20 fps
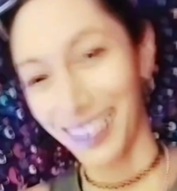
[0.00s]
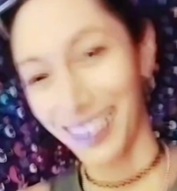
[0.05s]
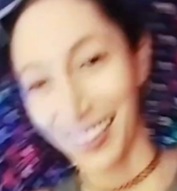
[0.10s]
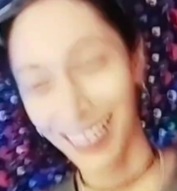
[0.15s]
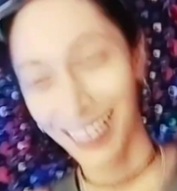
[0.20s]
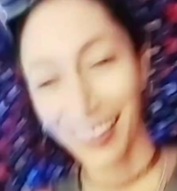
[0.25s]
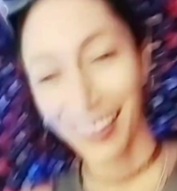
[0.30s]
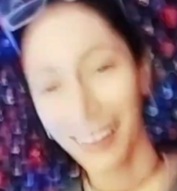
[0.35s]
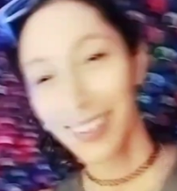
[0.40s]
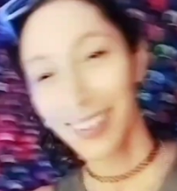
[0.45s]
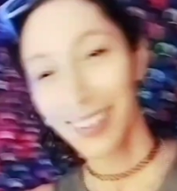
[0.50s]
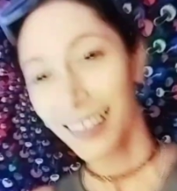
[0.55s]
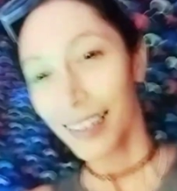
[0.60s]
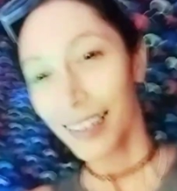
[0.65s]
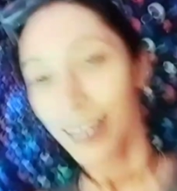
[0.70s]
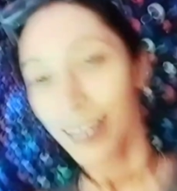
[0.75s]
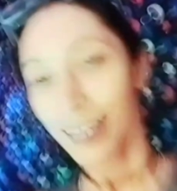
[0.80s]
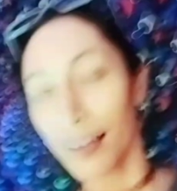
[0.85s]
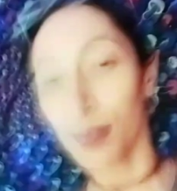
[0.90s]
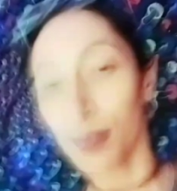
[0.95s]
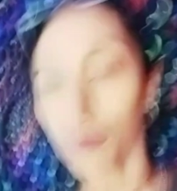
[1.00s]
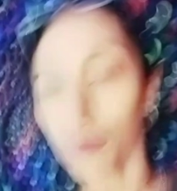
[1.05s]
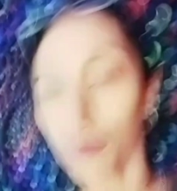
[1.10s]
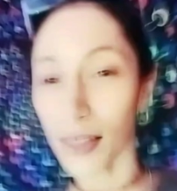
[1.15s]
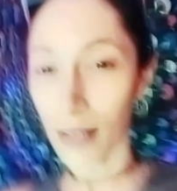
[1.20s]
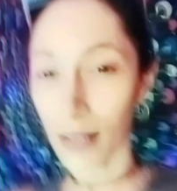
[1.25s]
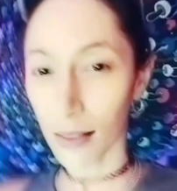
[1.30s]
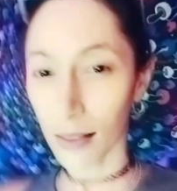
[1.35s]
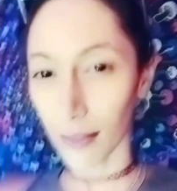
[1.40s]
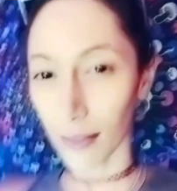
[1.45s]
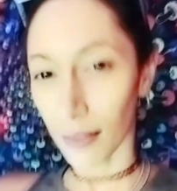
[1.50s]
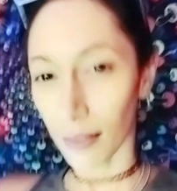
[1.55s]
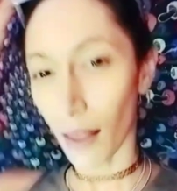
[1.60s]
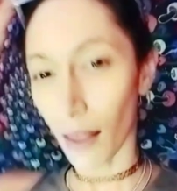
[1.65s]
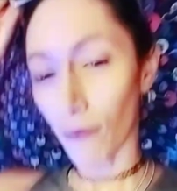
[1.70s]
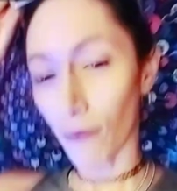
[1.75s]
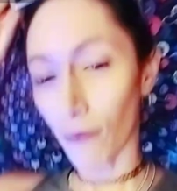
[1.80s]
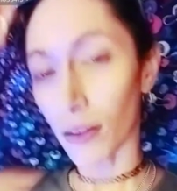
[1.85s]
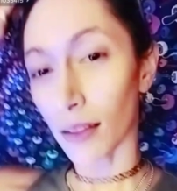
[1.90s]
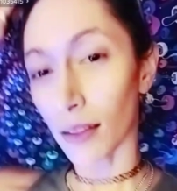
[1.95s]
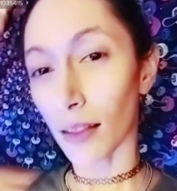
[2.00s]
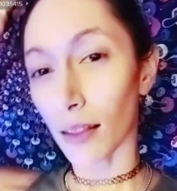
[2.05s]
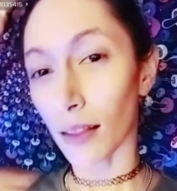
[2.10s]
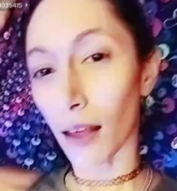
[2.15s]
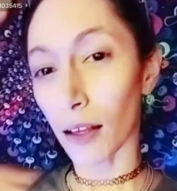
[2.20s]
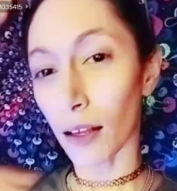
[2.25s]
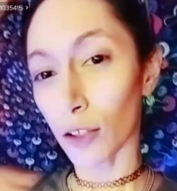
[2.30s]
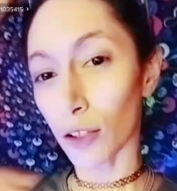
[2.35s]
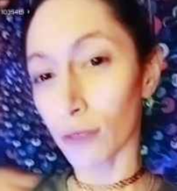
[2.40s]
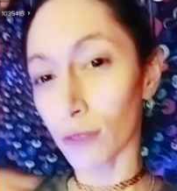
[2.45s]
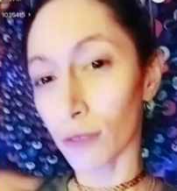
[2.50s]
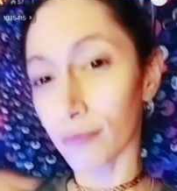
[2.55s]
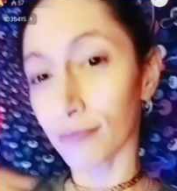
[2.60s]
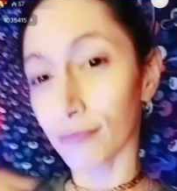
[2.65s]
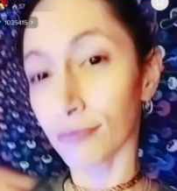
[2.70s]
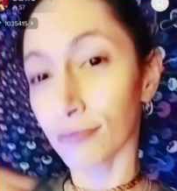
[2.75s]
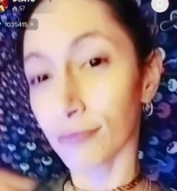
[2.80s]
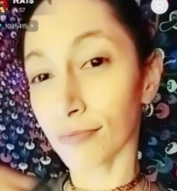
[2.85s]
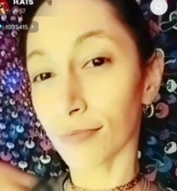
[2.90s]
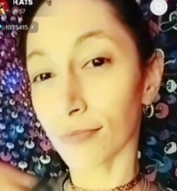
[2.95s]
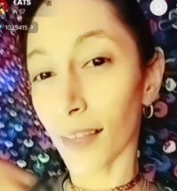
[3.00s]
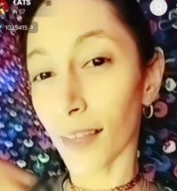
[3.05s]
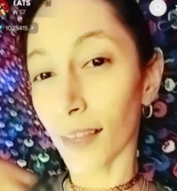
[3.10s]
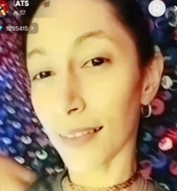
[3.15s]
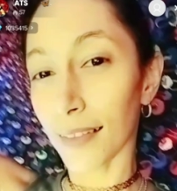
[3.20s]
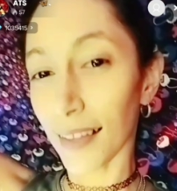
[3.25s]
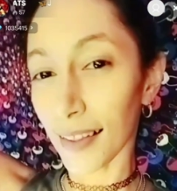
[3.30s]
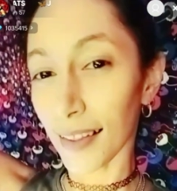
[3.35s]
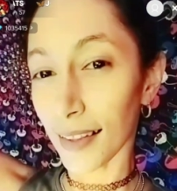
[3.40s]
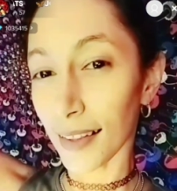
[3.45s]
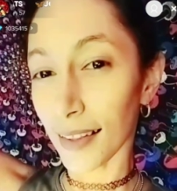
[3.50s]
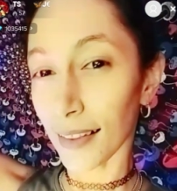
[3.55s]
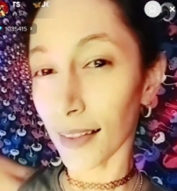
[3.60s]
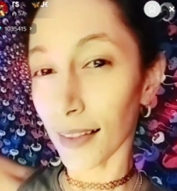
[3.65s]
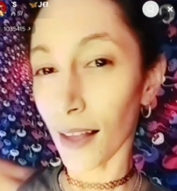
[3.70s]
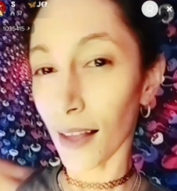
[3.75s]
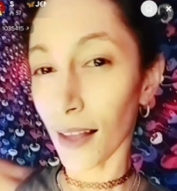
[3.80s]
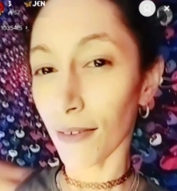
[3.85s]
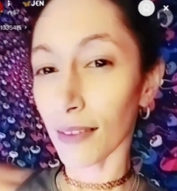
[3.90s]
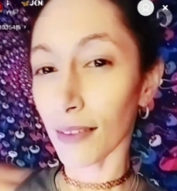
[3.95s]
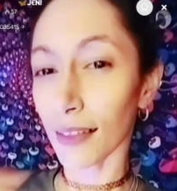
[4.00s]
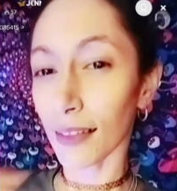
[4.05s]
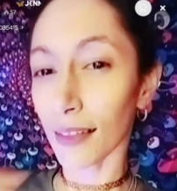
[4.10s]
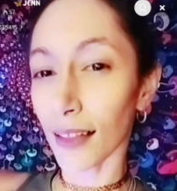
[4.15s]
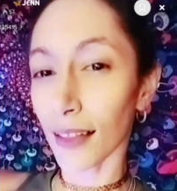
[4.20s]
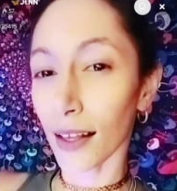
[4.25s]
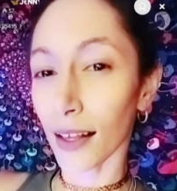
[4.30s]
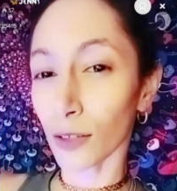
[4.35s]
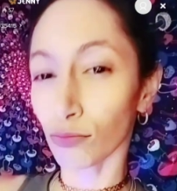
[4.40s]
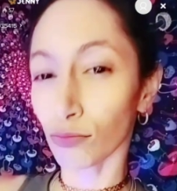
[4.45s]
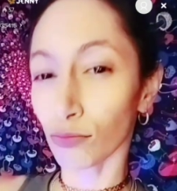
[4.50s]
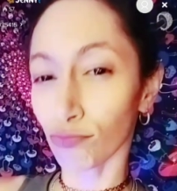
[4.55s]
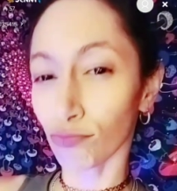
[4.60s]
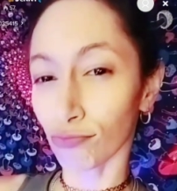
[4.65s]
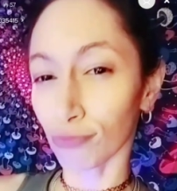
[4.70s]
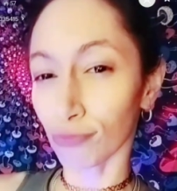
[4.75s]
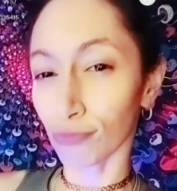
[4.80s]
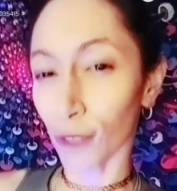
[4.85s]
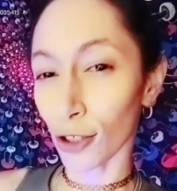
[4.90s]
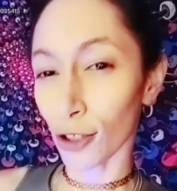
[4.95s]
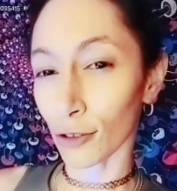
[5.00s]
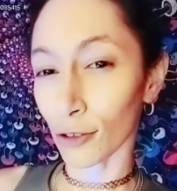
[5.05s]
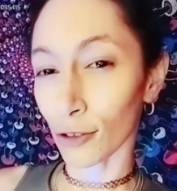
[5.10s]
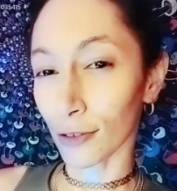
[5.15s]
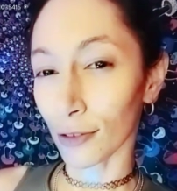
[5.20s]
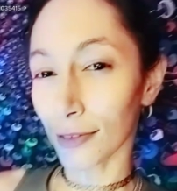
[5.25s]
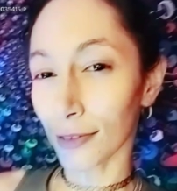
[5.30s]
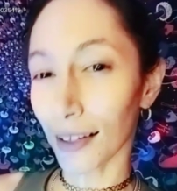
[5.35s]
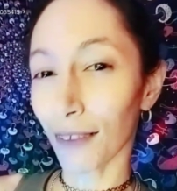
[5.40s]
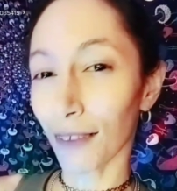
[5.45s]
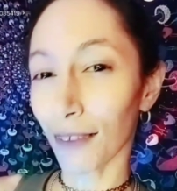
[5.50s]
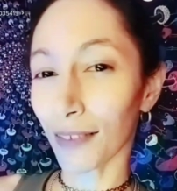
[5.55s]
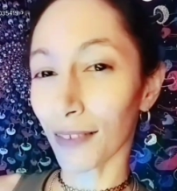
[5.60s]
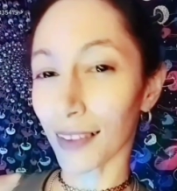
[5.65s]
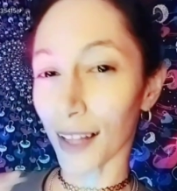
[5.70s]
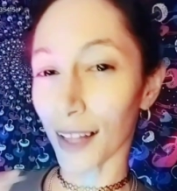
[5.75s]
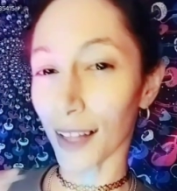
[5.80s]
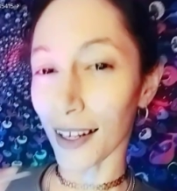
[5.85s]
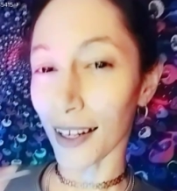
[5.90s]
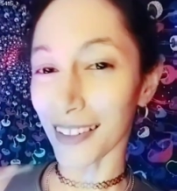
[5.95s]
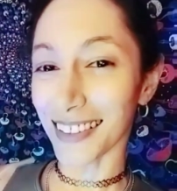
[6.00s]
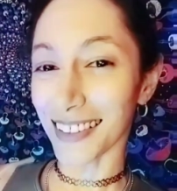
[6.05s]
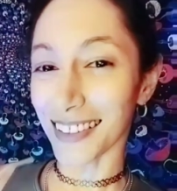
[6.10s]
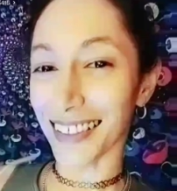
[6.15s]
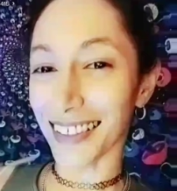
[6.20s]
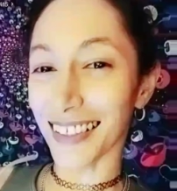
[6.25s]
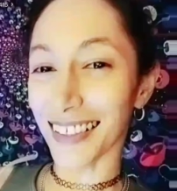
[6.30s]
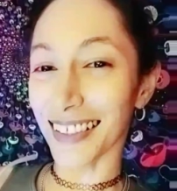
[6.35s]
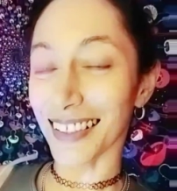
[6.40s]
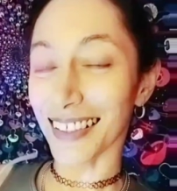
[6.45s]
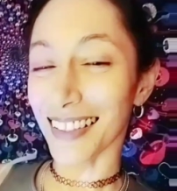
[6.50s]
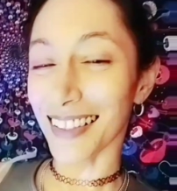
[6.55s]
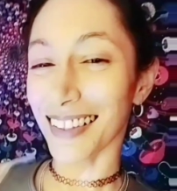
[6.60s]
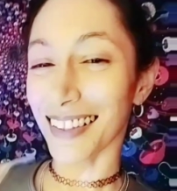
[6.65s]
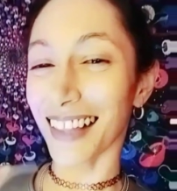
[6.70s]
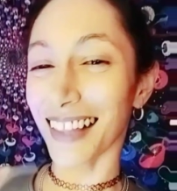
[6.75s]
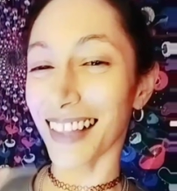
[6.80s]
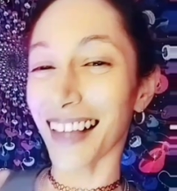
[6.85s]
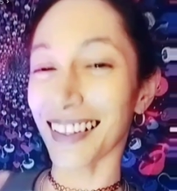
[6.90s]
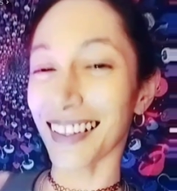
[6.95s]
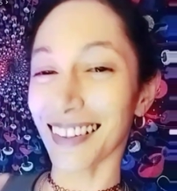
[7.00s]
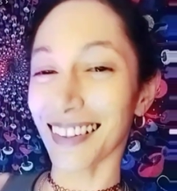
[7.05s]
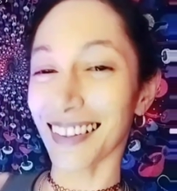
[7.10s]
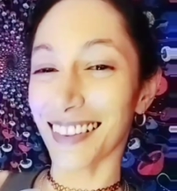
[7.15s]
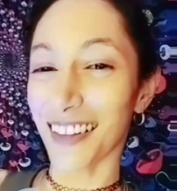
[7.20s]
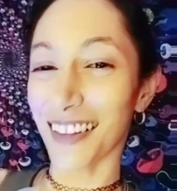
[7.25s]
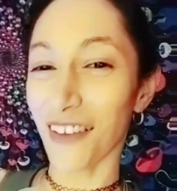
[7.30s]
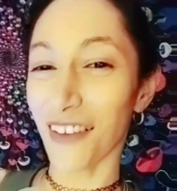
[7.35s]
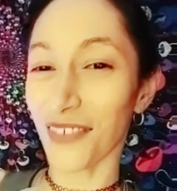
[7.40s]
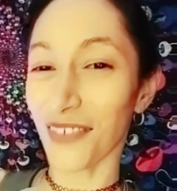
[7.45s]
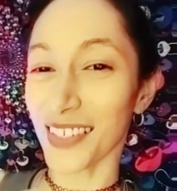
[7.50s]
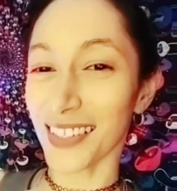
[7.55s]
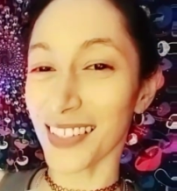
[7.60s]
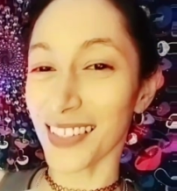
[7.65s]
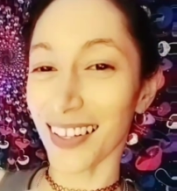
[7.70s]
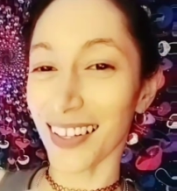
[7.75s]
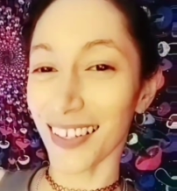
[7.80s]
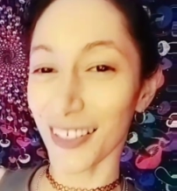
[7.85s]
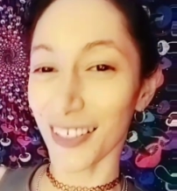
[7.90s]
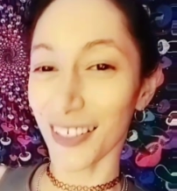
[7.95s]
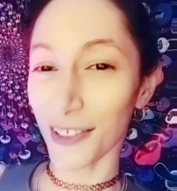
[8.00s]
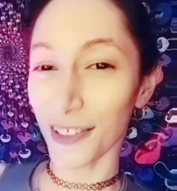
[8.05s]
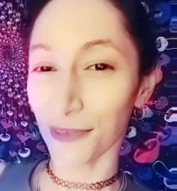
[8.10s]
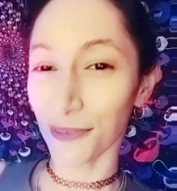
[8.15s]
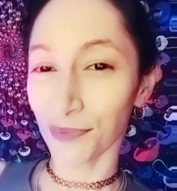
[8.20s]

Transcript: And mm. uh, things and stuff and such. Mm, things and stuff and such. Mm, things and stuff and such. Yeah, things and stuff and such.